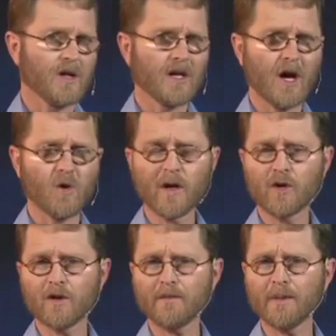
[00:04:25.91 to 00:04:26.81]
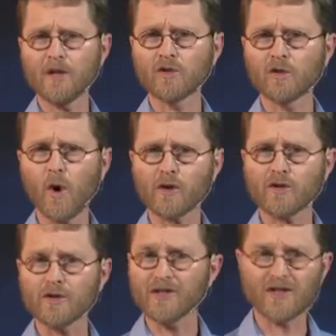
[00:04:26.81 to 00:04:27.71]
You know, we could have been taught
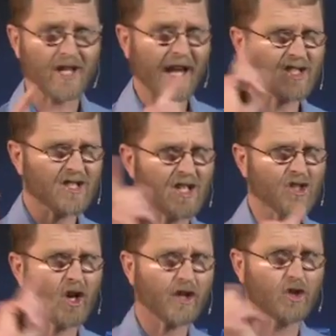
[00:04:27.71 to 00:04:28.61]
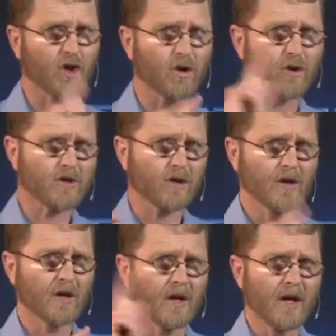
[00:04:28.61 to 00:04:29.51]
sex is not good,
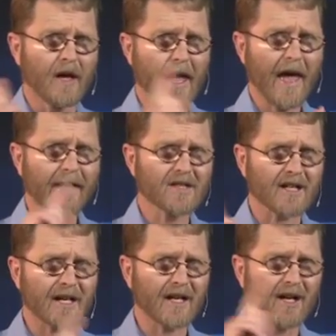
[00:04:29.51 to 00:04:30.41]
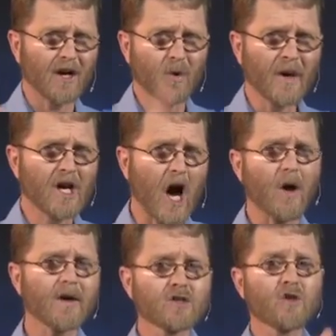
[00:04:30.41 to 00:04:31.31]
and uh, we
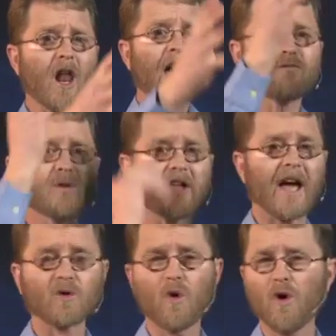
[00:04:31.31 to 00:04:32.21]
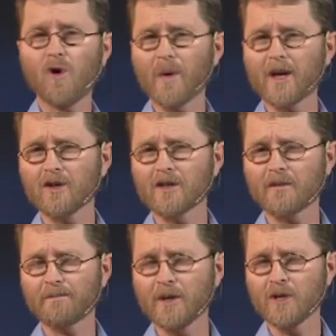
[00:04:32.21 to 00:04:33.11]
go into life with that. Or we could
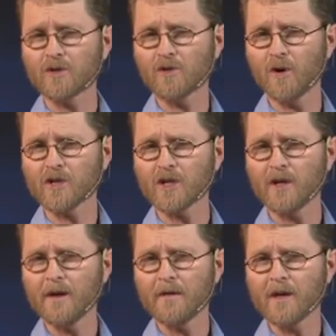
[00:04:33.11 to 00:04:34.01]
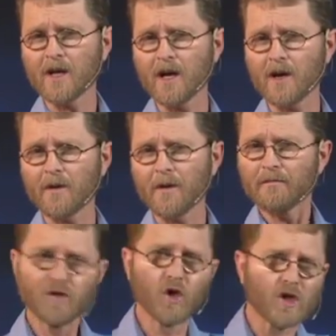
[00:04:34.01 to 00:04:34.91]
have been taught, you know,
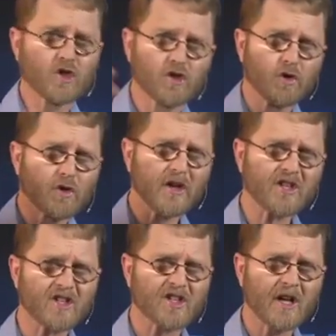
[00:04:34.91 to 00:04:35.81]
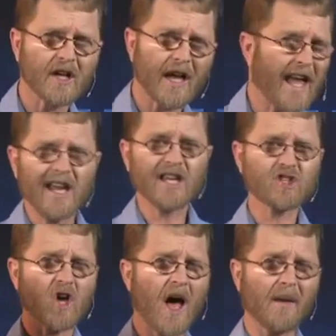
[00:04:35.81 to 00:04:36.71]
you could do this
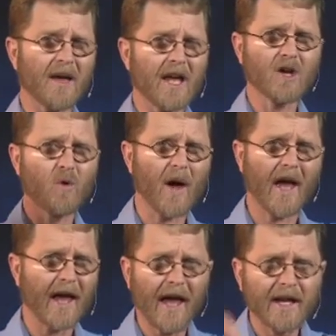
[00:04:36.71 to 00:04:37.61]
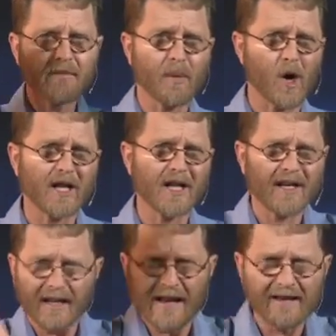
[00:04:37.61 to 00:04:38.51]
anytime, anywhere,
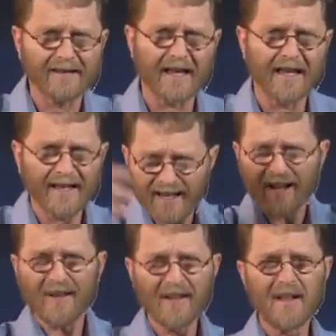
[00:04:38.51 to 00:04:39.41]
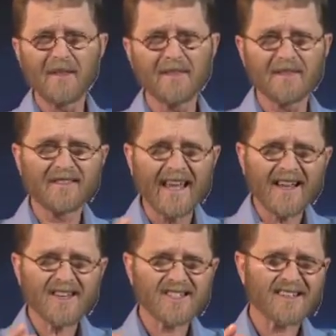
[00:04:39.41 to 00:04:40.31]
anybody, anything. You know,
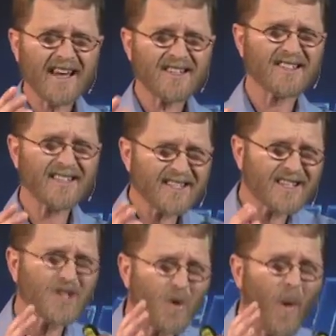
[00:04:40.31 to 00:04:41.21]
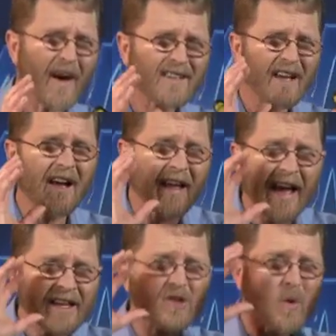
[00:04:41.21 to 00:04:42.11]
there's, there's, this is quite
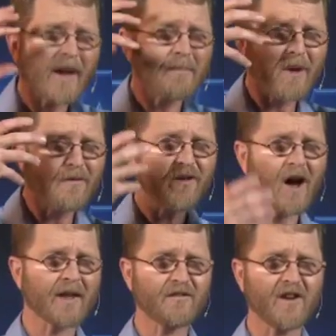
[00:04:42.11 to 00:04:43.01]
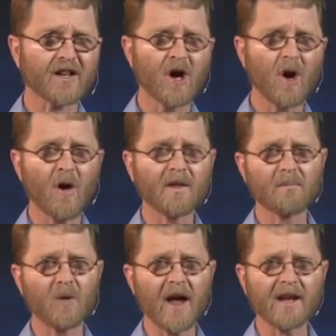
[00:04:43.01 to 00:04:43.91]
has quite a profound effect on
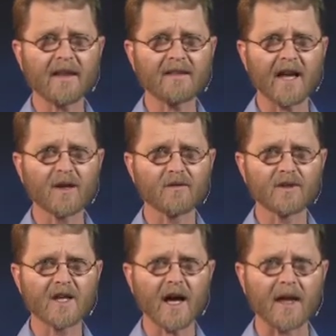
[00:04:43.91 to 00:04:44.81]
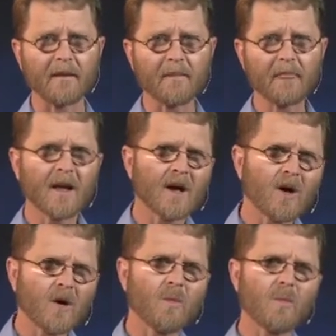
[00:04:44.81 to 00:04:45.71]
the brain at the end of the day.
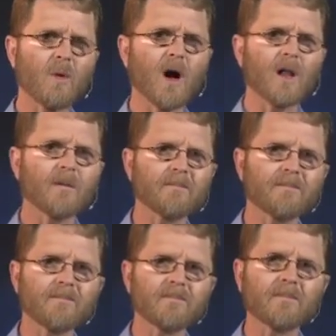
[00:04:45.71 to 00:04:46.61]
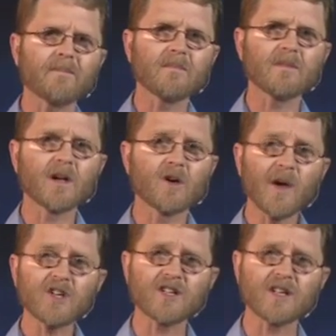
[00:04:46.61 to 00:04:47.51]
Well, the
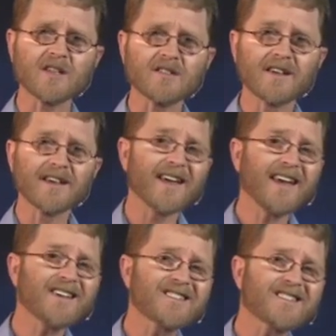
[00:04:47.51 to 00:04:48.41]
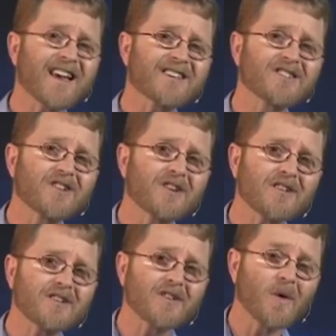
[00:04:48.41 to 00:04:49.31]
question is, is sex
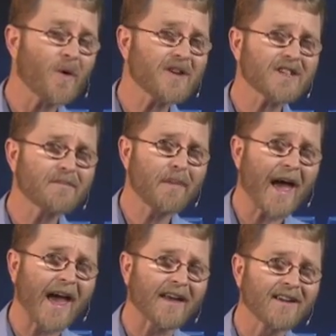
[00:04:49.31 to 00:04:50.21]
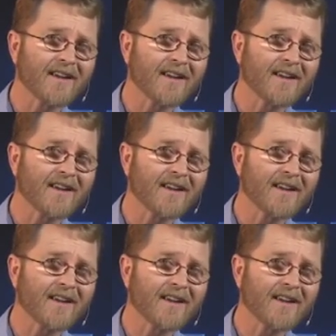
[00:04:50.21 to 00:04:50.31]
good or is it bad?